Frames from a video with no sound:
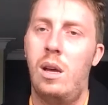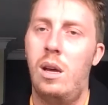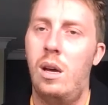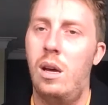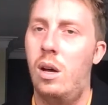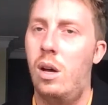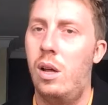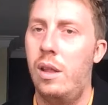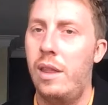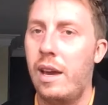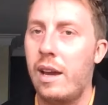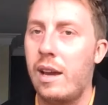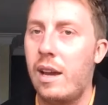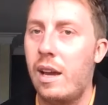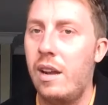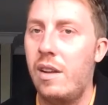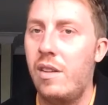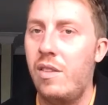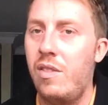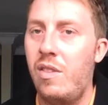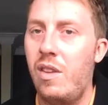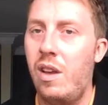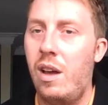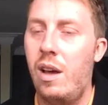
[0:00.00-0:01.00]
all that kind
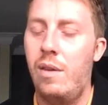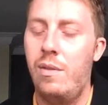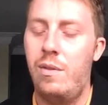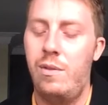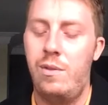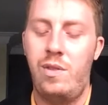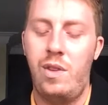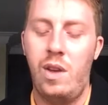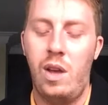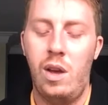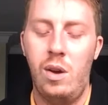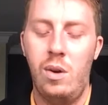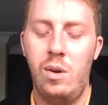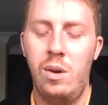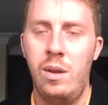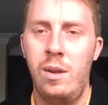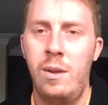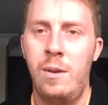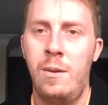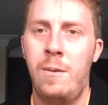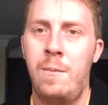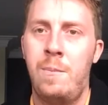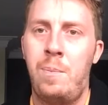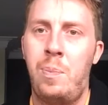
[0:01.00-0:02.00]
of stuff. So,
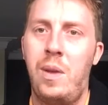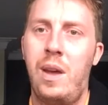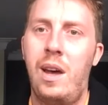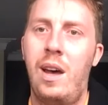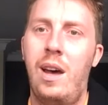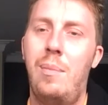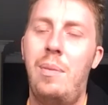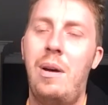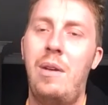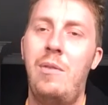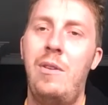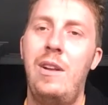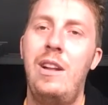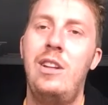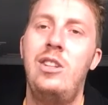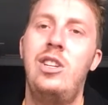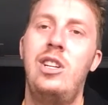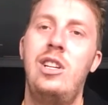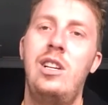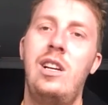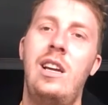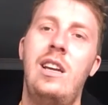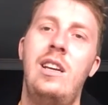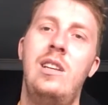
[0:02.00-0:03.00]
by
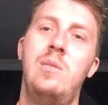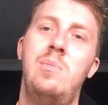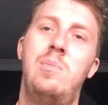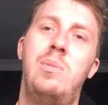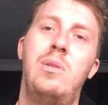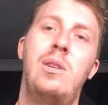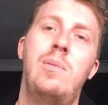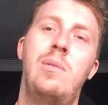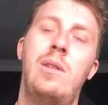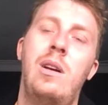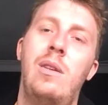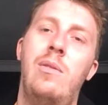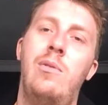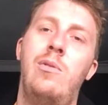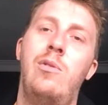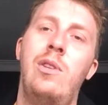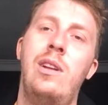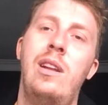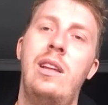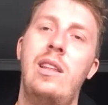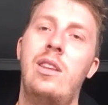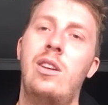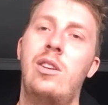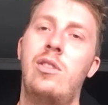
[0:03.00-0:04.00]
finishing his book of
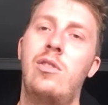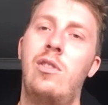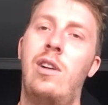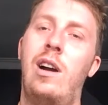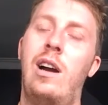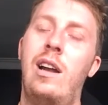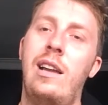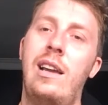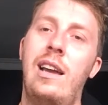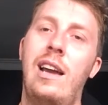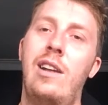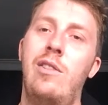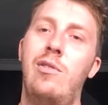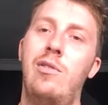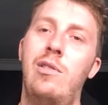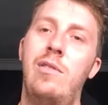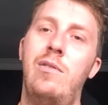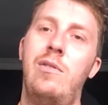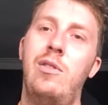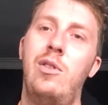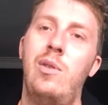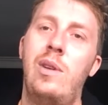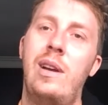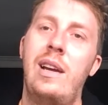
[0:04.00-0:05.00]
reading the Quran and kind of
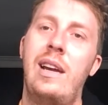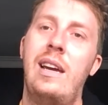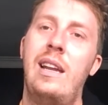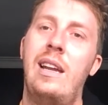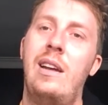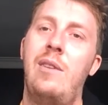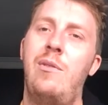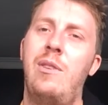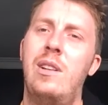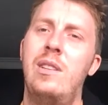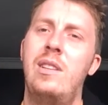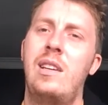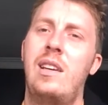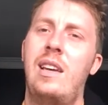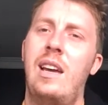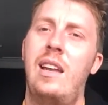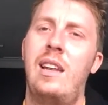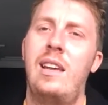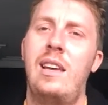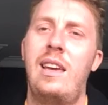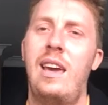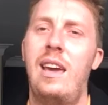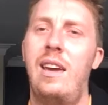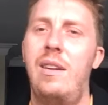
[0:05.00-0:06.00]
reviewing it, I felt it
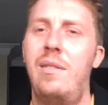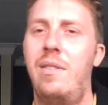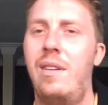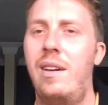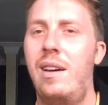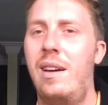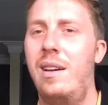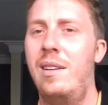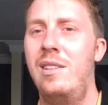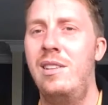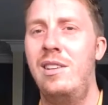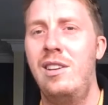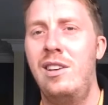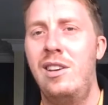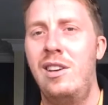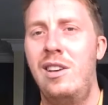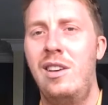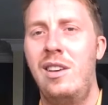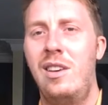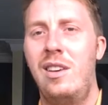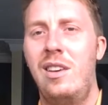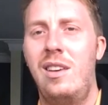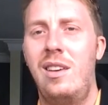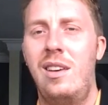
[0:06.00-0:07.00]
kind of gave
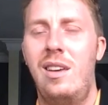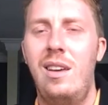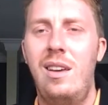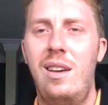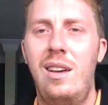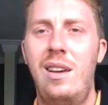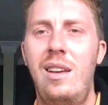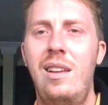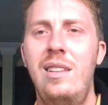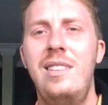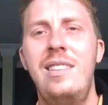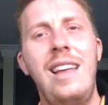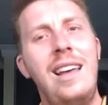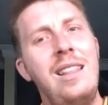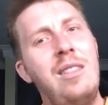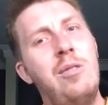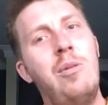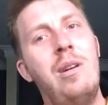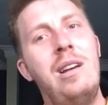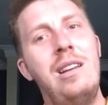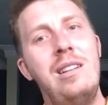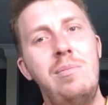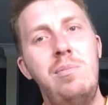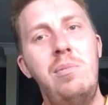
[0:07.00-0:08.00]
it's not the
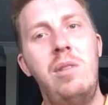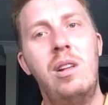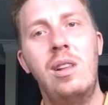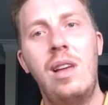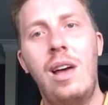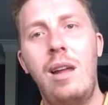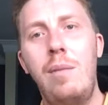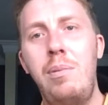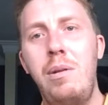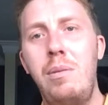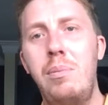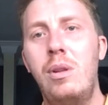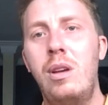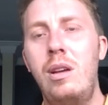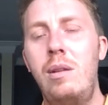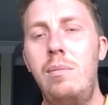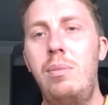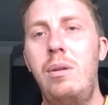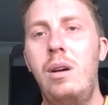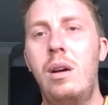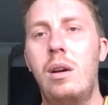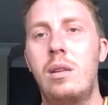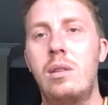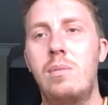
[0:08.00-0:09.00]
way that a lot of people end
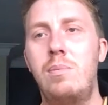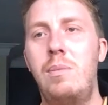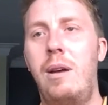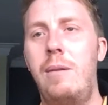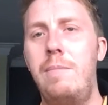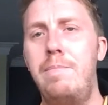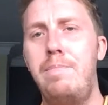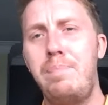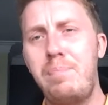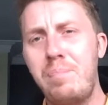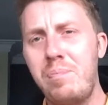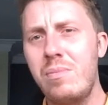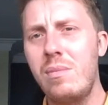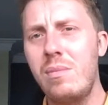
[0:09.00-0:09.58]
books, but